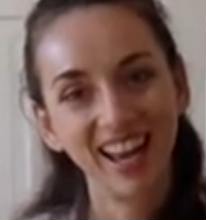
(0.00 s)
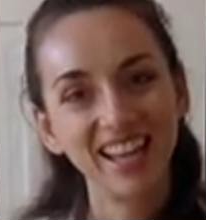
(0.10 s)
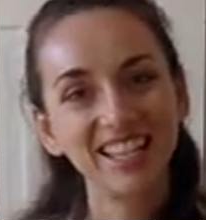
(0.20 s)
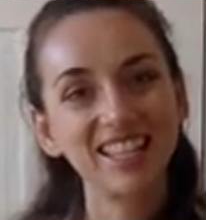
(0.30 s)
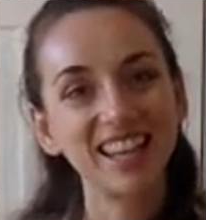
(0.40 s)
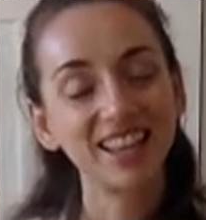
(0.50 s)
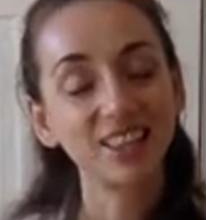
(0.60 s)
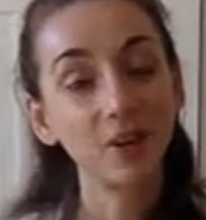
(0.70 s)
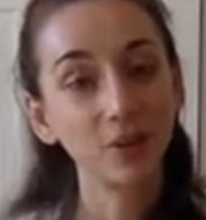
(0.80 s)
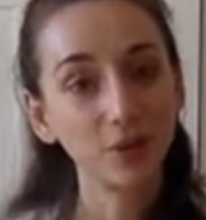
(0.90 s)
Stay
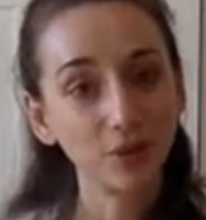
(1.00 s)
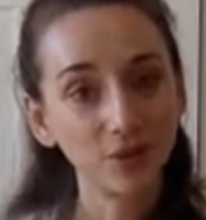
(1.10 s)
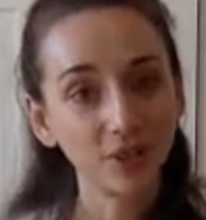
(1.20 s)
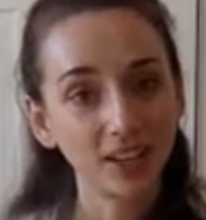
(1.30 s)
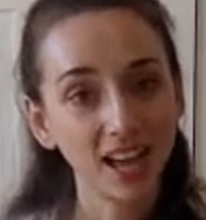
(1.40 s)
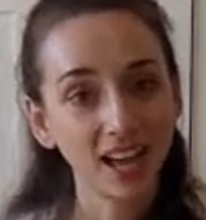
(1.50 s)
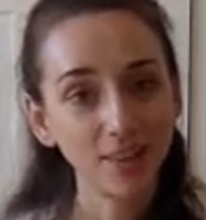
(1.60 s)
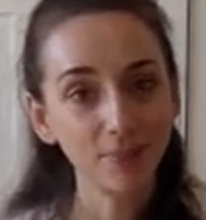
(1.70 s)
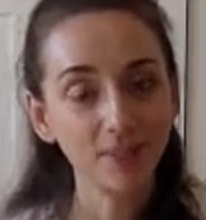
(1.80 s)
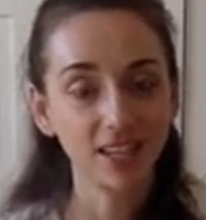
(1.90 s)
low through your
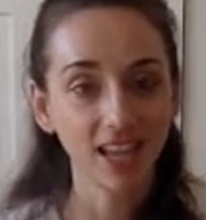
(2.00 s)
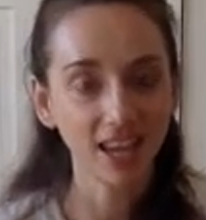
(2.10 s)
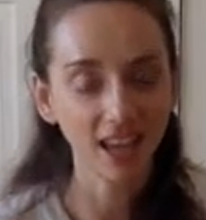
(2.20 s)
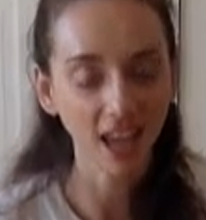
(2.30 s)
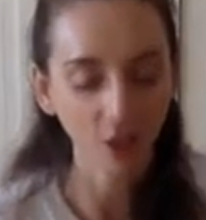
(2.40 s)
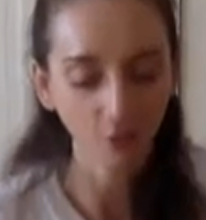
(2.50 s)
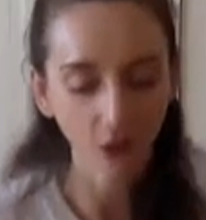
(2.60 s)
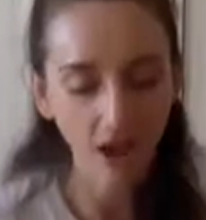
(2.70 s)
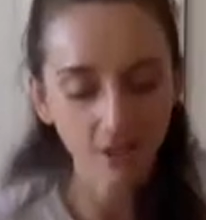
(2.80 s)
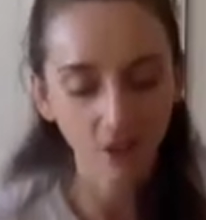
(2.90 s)
hips. Inhale,
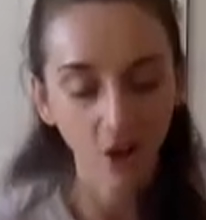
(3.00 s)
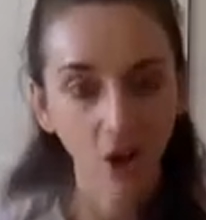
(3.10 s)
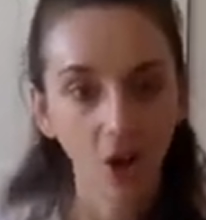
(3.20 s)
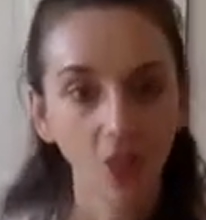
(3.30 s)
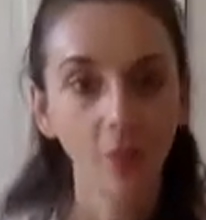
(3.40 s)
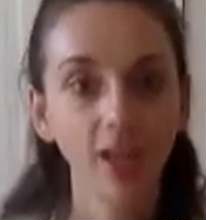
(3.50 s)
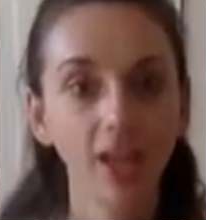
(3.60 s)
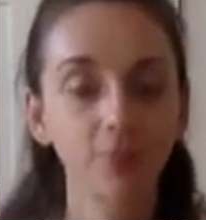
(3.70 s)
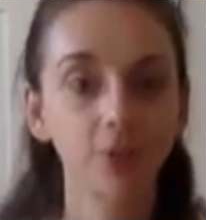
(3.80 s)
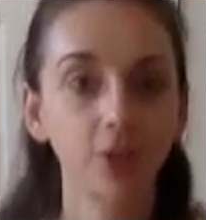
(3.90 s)
rise all the way
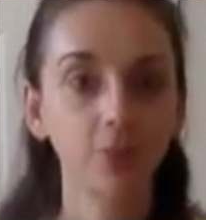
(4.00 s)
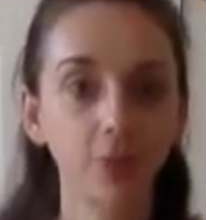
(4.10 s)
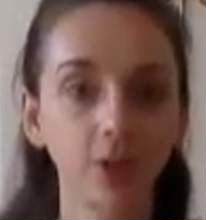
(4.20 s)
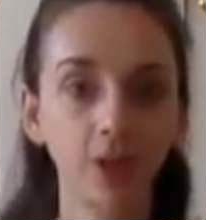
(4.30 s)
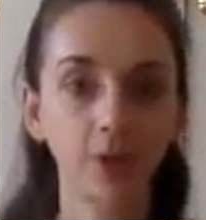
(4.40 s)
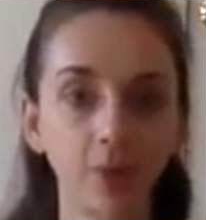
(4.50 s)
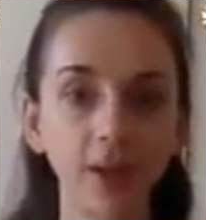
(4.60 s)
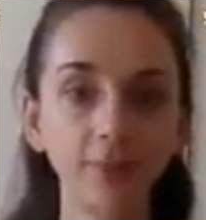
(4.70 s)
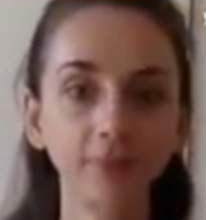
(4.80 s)
up to your warrior one.